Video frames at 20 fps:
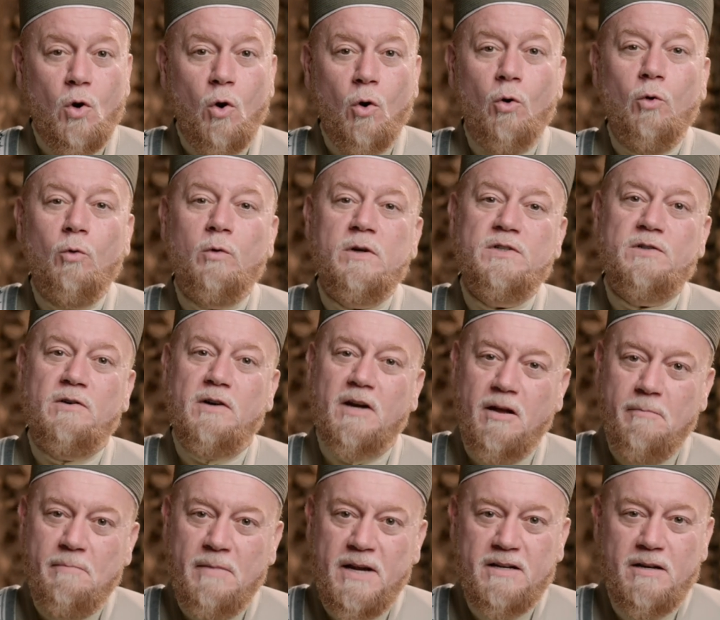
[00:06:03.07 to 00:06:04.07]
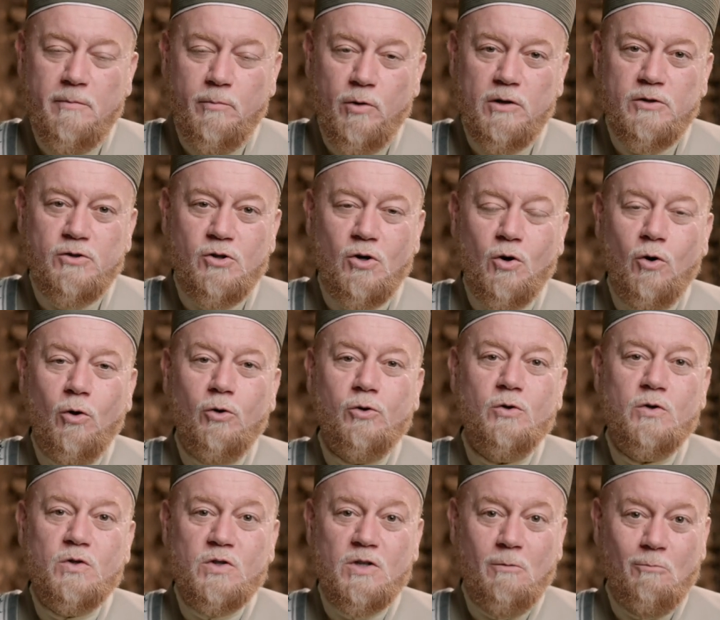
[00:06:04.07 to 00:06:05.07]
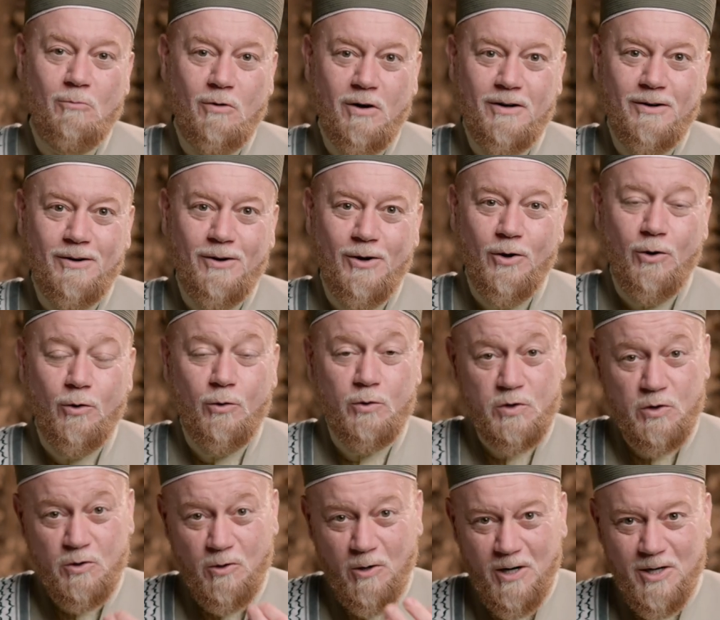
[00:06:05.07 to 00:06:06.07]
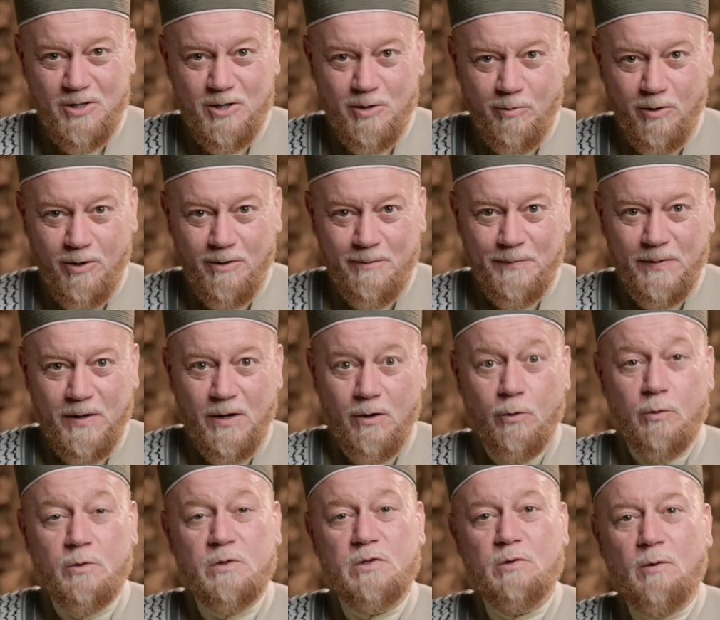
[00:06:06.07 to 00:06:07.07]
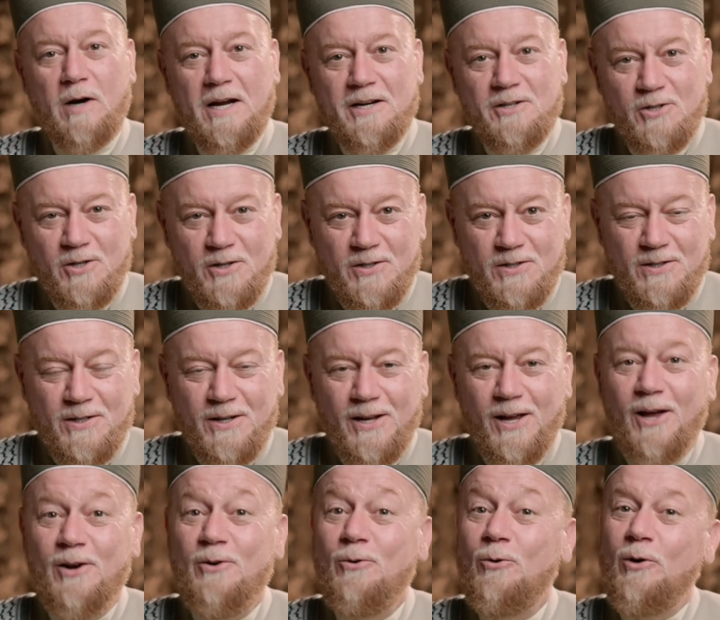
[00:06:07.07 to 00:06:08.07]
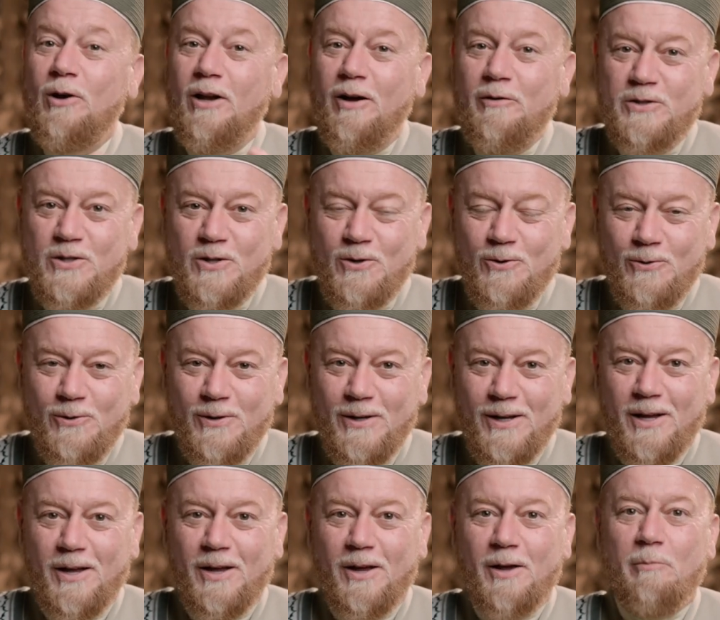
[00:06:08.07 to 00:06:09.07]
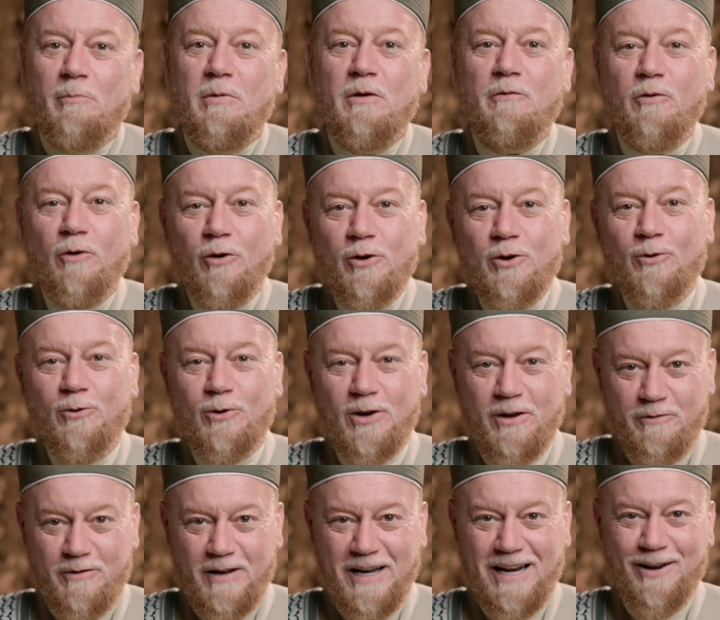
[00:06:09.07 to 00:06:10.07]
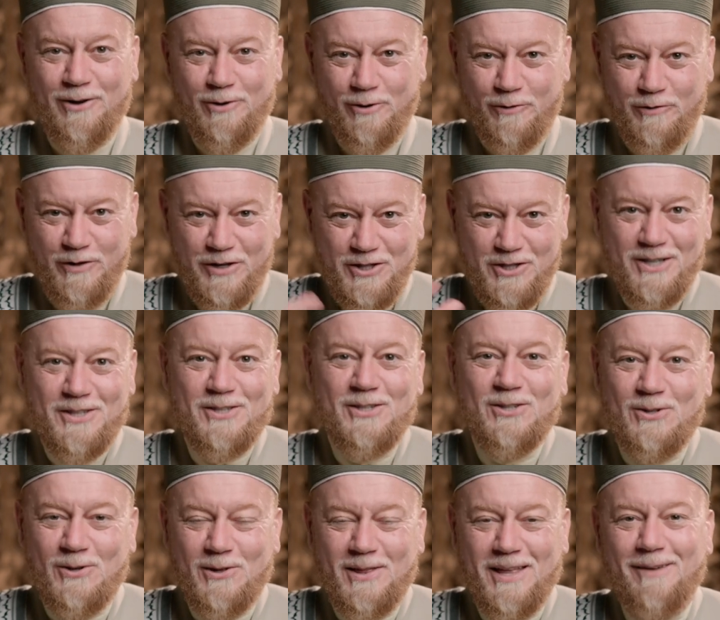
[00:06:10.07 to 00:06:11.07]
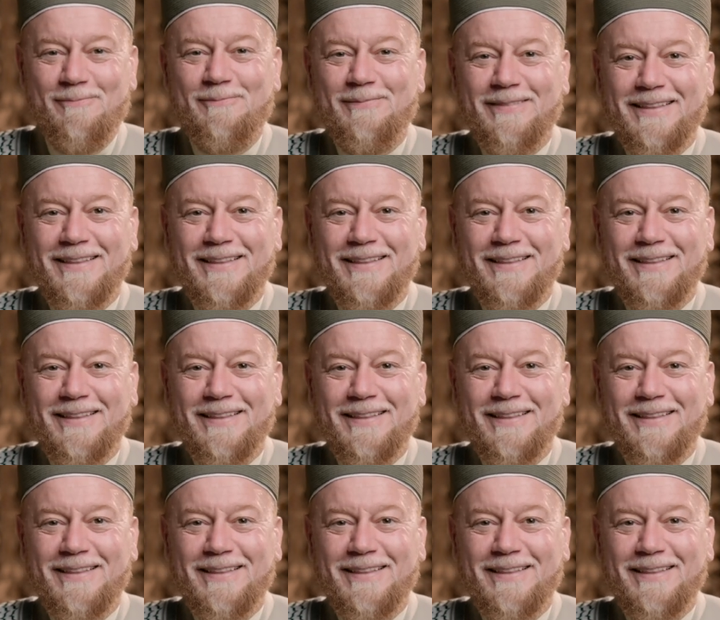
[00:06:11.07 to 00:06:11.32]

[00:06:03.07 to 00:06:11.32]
always recommendable to go to someone who's knowledgeable, who's righteous, and who loves you. Before you reveal your visions to them,